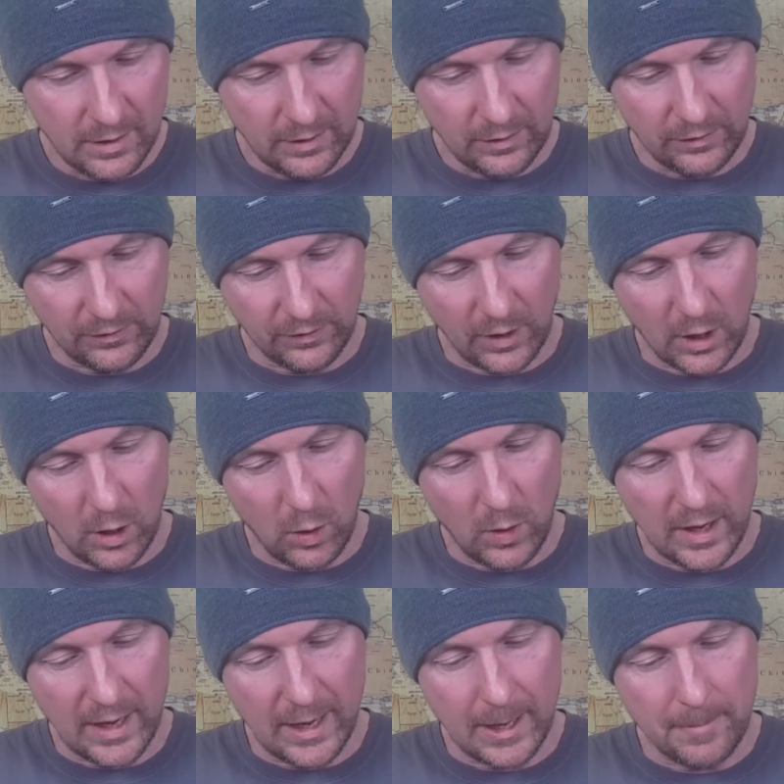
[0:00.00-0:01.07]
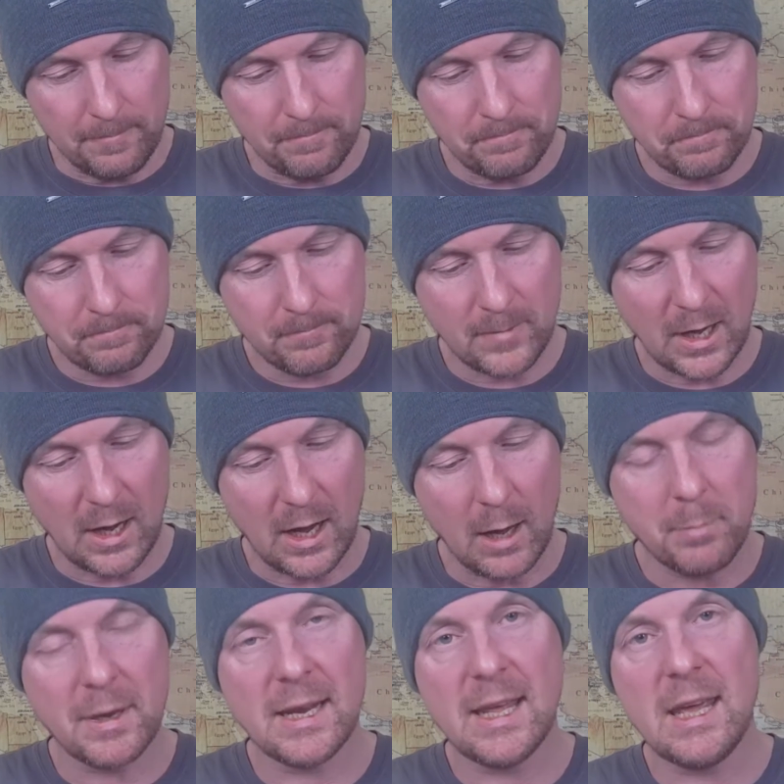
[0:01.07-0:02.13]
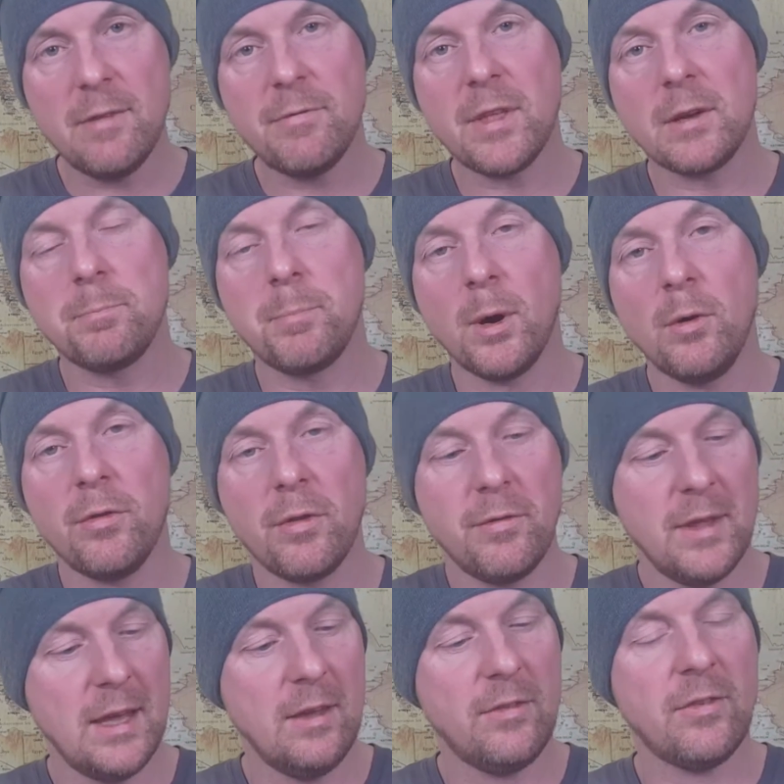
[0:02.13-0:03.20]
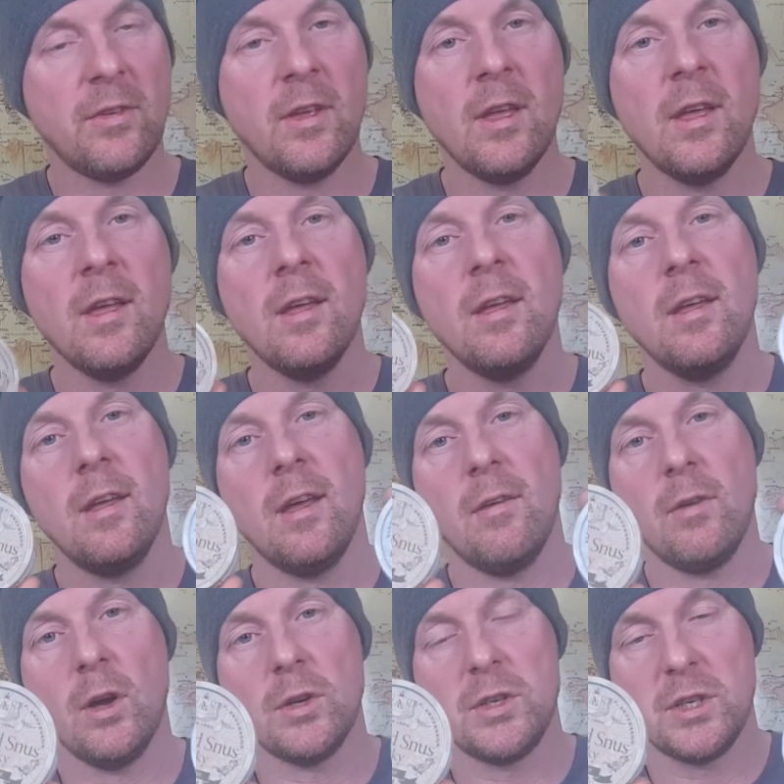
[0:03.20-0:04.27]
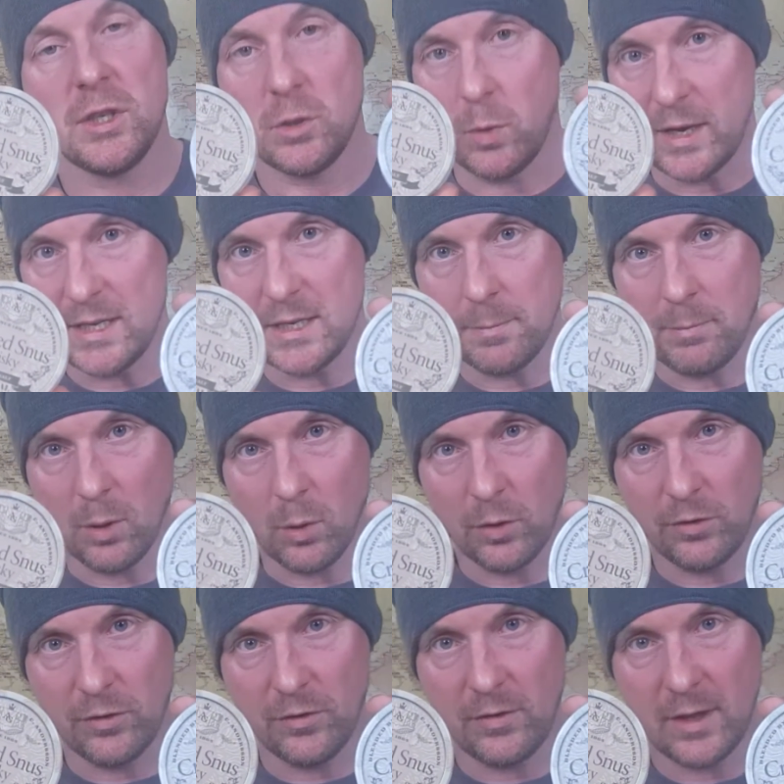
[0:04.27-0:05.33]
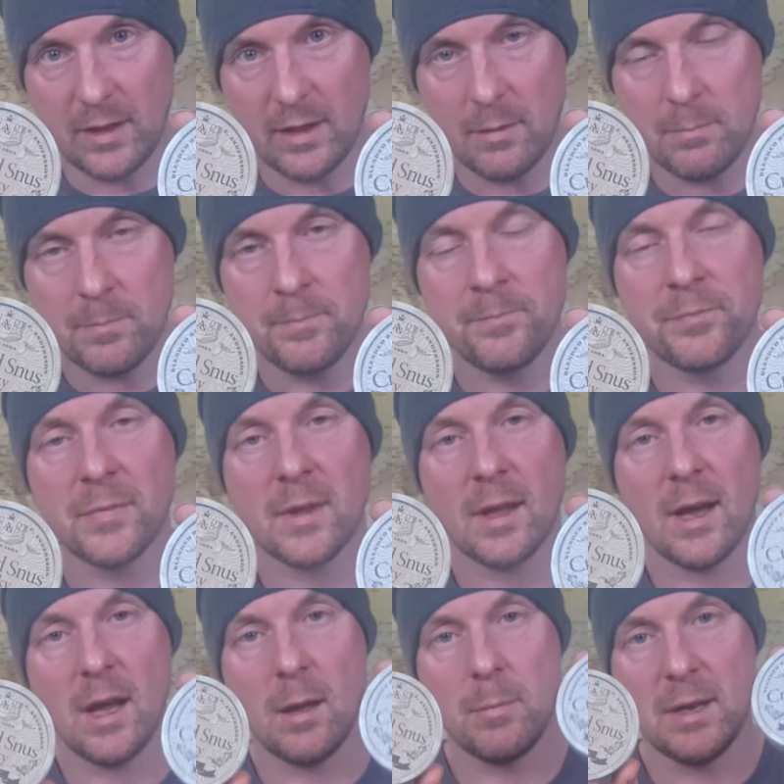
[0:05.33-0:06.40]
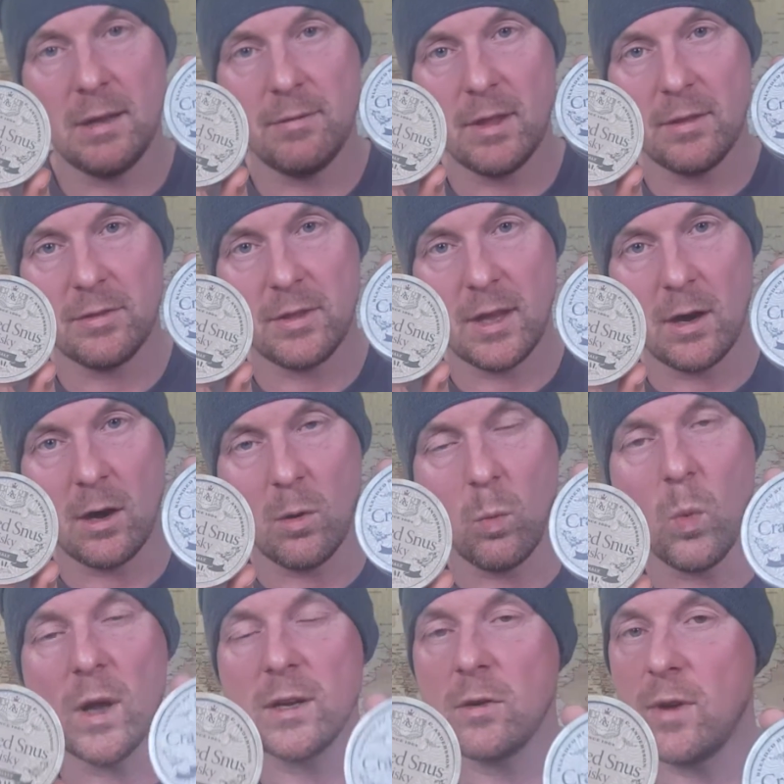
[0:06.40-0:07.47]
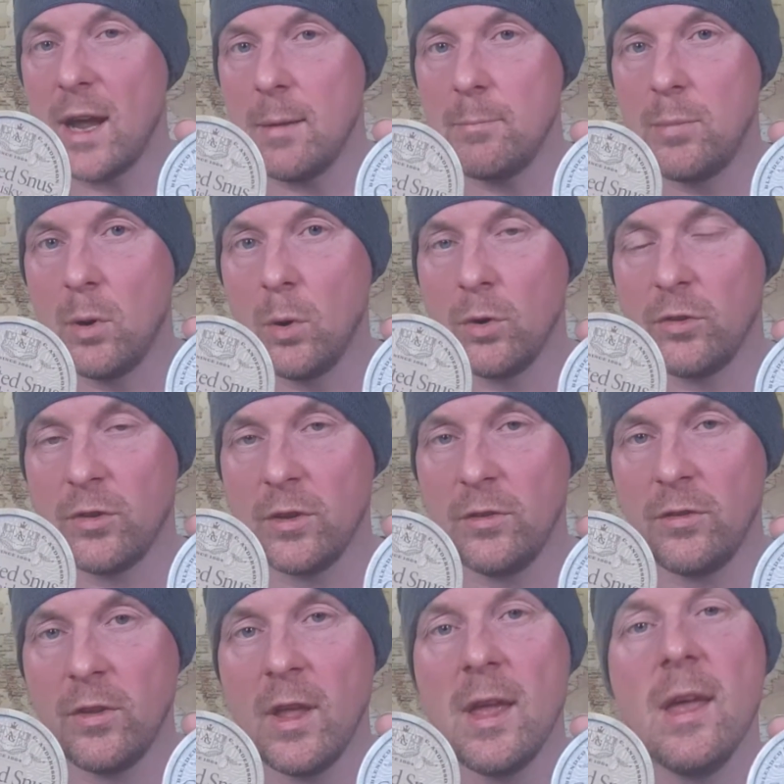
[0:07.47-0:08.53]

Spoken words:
So I believe that both of these have got 20 portions in them. I believe that they are 1 gram portions.